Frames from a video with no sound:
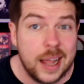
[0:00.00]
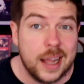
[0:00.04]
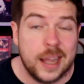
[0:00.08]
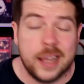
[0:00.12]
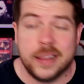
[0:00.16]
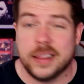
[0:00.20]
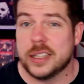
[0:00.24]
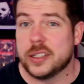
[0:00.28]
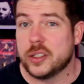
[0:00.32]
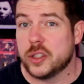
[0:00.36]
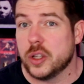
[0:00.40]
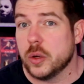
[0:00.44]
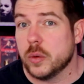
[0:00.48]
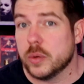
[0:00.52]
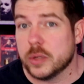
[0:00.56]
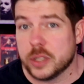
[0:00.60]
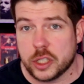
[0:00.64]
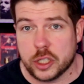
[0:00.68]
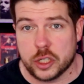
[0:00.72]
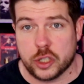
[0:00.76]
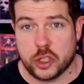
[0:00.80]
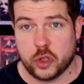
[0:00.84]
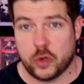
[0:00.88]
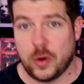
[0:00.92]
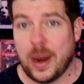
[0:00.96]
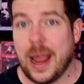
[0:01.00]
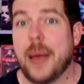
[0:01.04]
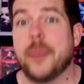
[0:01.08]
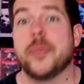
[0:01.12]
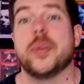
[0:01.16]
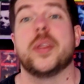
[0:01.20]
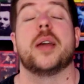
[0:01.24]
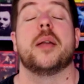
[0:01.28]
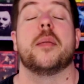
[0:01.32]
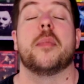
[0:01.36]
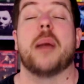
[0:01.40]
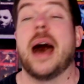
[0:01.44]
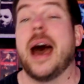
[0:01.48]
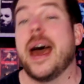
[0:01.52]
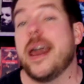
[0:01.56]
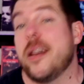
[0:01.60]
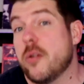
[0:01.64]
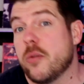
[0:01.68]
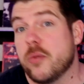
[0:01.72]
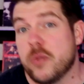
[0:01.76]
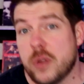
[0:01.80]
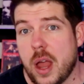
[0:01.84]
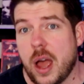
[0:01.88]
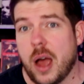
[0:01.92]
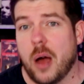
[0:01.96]
and this dude was just trapped in them. I
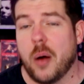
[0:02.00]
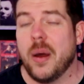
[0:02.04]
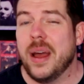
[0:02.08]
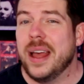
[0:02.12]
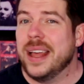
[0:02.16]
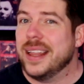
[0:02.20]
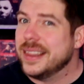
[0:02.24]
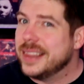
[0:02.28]
don't know.